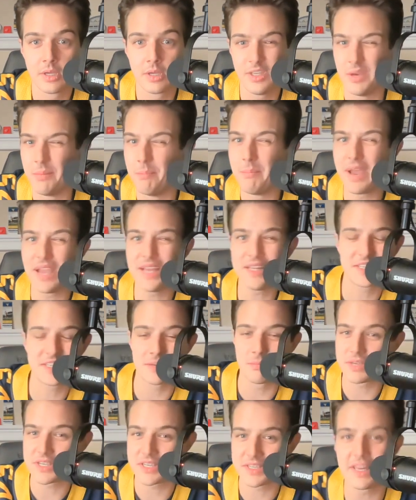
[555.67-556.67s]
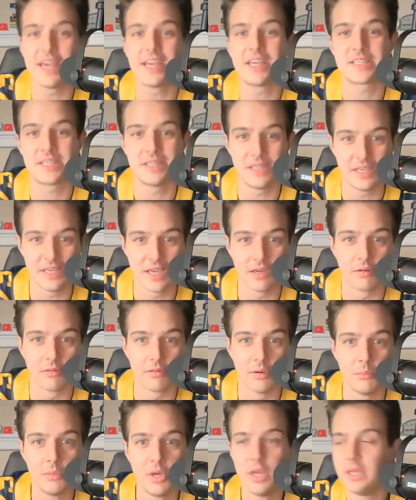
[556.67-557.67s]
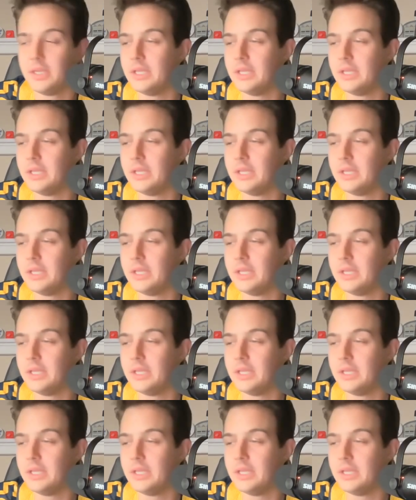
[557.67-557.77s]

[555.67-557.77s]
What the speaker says: You made some mistakes in the interim.